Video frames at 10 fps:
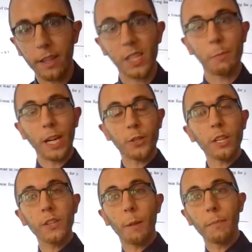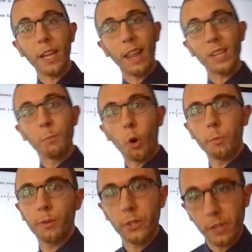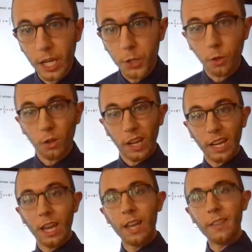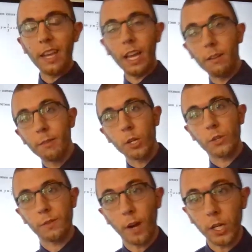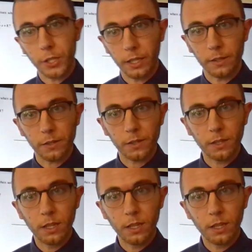especially something that's more procedural like the inverse functions,